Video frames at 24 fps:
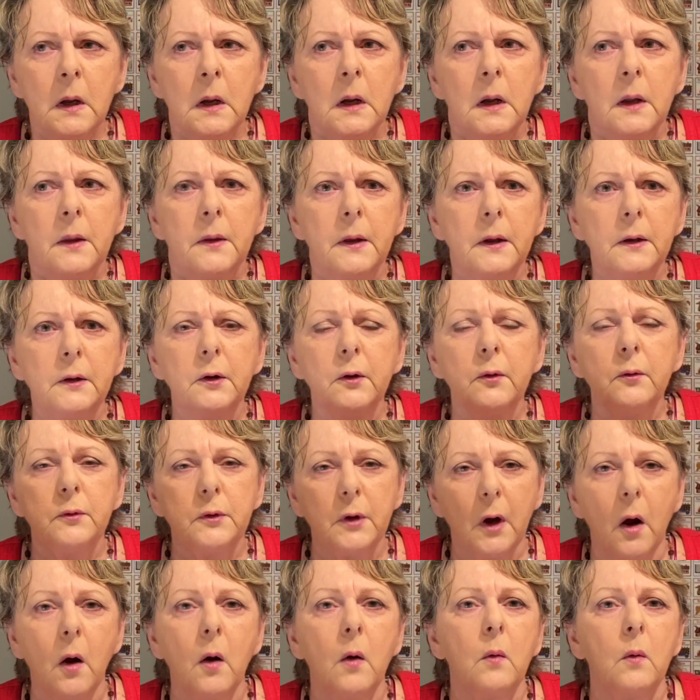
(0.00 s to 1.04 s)
then you
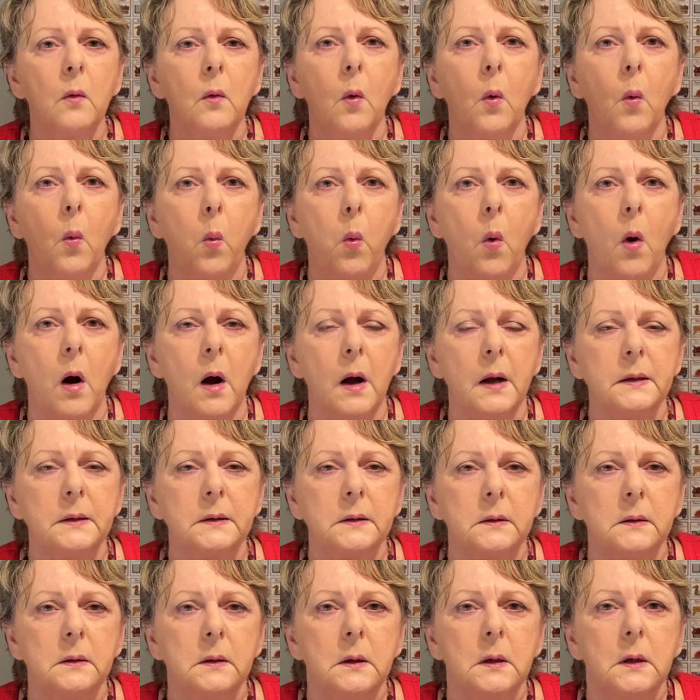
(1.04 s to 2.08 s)
don't want
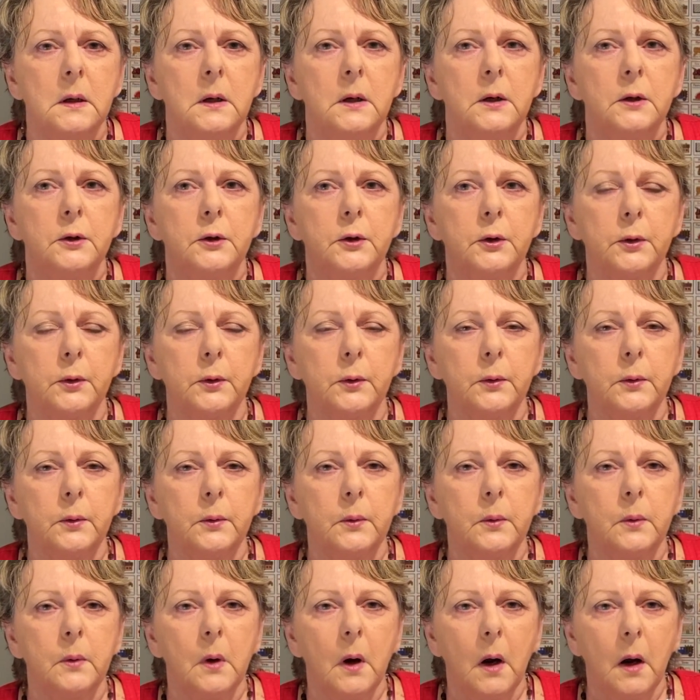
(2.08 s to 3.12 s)

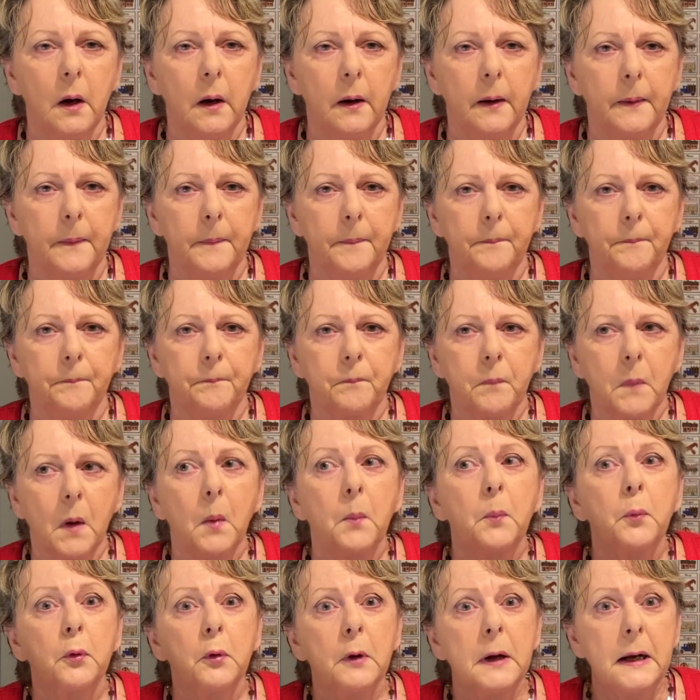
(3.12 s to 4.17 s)
to
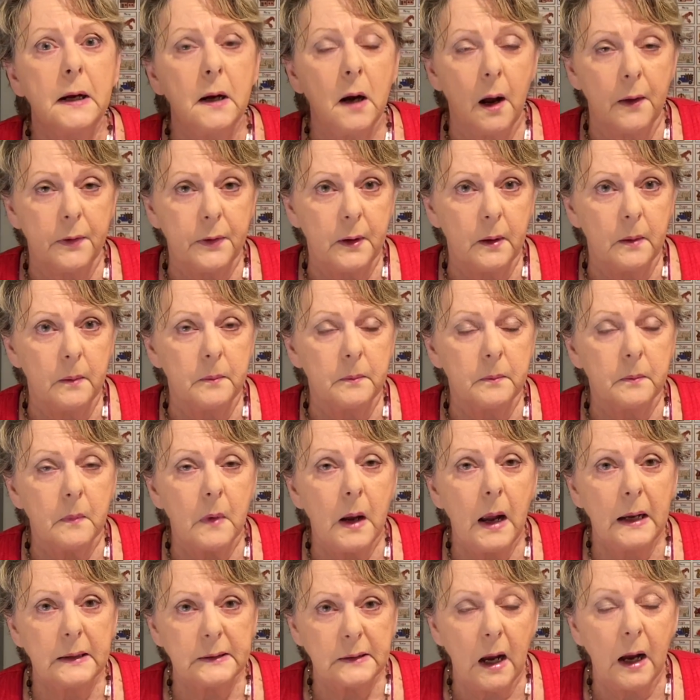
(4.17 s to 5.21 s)
pre-cut them
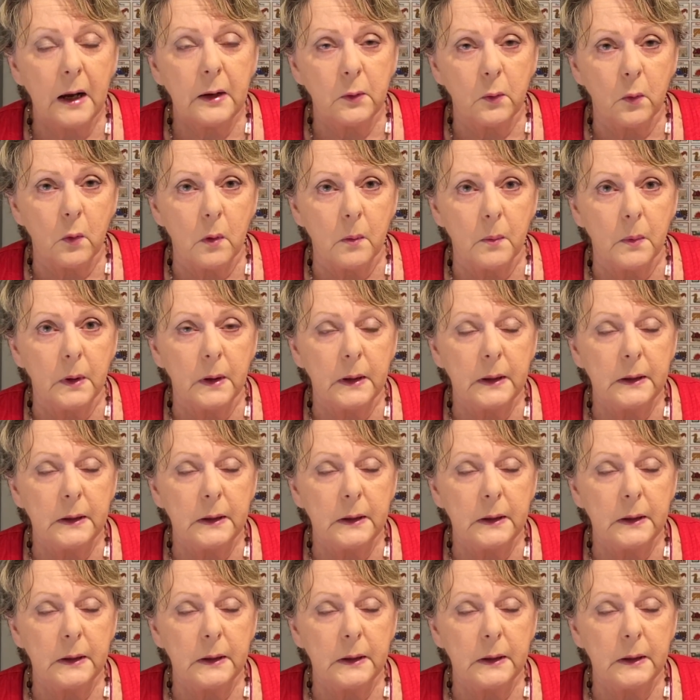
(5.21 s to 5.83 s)
as I normally